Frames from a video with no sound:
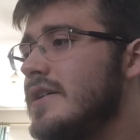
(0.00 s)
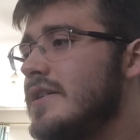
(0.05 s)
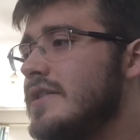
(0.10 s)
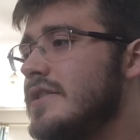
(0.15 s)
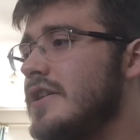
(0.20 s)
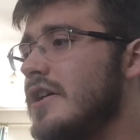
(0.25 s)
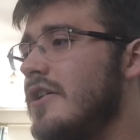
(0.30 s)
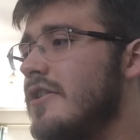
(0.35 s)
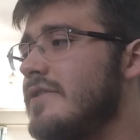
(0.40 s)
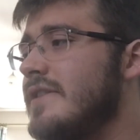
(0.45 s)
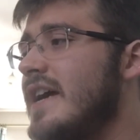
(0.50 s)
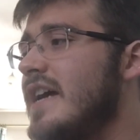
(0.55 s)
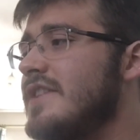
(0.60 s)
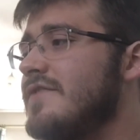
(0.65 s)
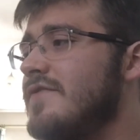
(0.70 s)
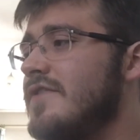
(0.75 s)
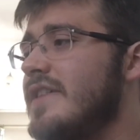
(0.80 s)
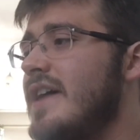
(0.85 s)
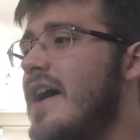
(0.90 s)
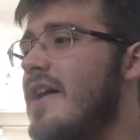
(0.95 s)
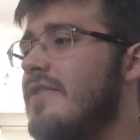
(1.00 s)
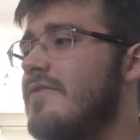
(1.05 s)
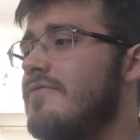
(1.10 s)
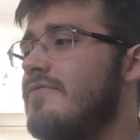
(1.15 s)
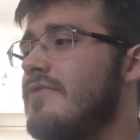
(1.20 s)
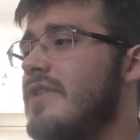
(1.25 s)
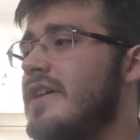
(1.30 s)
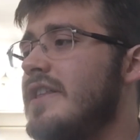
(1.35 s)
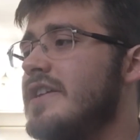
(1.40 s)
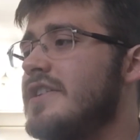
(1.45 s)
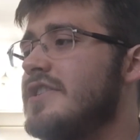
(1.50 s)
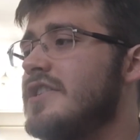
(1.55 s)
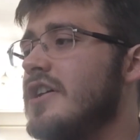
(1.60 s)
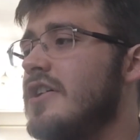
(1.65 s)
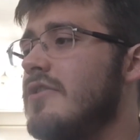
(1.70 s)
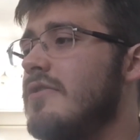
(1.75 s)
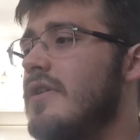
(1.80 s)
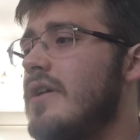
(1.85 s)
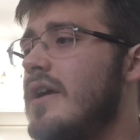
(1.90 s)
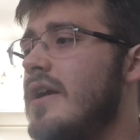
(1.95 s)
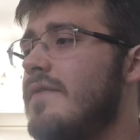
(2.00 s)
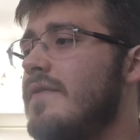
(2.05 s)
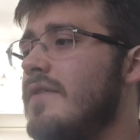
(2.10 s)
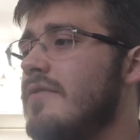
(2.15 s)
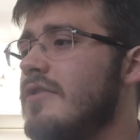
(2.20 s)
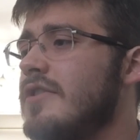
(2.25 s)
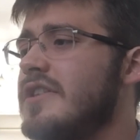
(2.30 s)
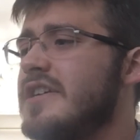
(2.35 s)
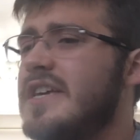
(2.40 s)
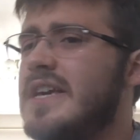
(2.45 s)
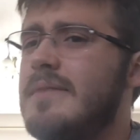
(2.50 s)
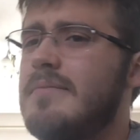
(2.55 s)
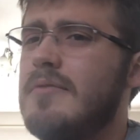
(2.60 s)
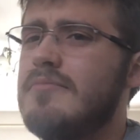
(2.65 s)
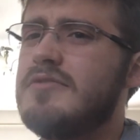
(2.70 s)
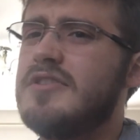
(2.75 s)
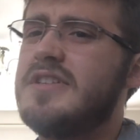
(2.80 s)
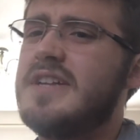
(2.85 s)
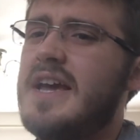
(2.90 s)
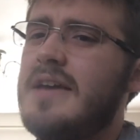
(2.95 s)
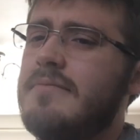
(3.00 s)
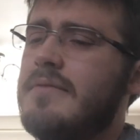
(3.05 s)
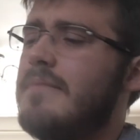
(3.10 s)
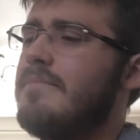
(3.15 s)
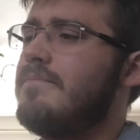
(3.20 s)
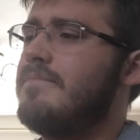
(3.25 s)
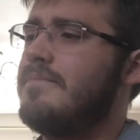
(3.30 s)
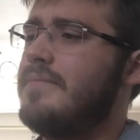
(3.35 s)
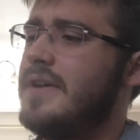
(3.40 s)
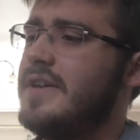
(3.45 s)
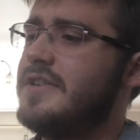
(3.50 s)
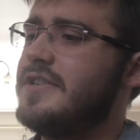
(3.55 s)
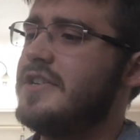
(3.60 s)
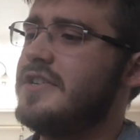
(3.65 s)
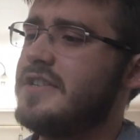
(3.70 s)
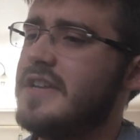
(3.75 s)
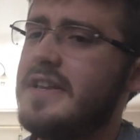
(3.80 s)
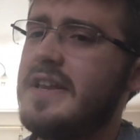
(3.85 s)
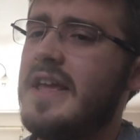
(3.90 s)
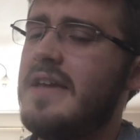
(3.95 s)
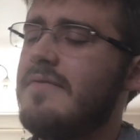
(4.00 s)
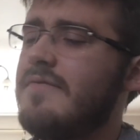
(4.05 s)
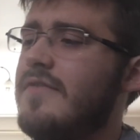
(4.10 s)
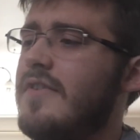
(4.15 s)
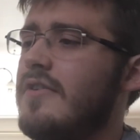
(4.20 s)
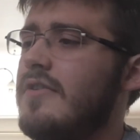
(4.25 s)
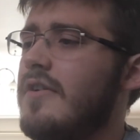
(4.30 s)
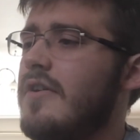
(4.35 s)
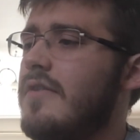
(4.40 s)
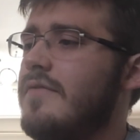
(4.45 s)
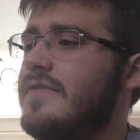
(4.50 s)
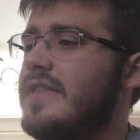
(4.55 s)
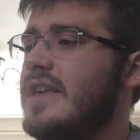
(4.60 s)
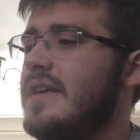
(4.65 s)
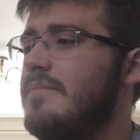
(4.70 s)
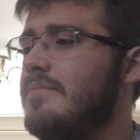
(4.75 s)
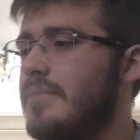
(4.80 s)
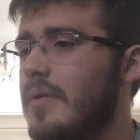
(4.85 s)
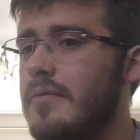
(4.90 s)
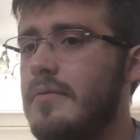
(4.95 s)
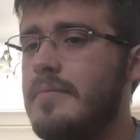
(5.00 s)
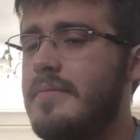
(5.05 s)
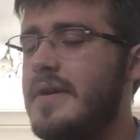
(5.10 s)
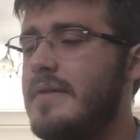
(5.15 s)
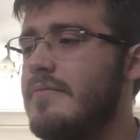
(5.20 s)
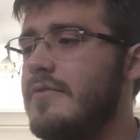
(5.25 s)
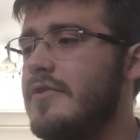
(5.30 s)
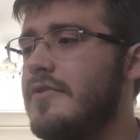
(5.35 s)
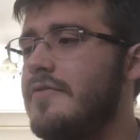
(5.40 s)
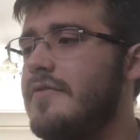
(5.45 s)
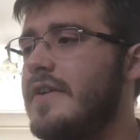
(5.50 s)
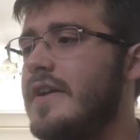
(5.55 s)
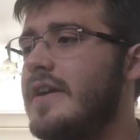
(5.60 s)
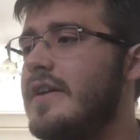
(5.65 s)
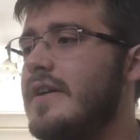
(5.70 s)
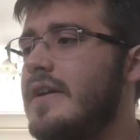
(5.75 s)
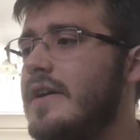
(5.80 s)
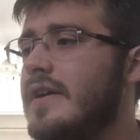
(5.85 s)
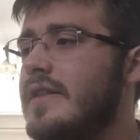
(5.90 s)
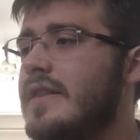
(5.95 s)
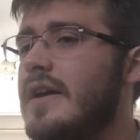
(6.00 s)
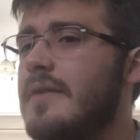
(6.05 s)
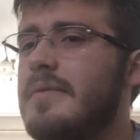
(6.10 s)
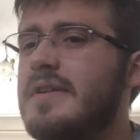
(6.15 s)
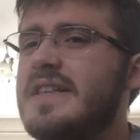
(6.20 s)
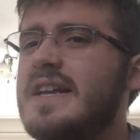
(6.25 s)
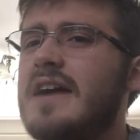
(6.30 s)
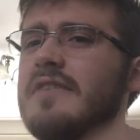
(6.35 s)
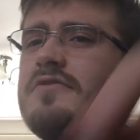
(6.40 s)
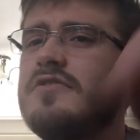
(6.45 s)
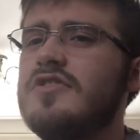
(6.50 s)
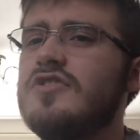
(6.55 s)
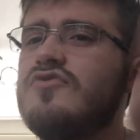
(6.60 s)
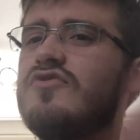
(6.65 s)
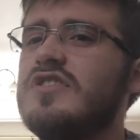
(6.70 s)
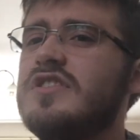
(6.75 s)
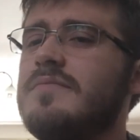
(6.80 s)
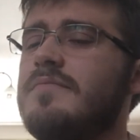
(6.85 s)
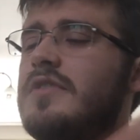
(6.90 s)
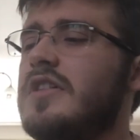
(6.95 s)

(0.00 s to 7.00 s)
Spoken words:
So that's for that, really. So if you want to keep up to date with pictures and info of the Bumblebee movie, they'll be down in the description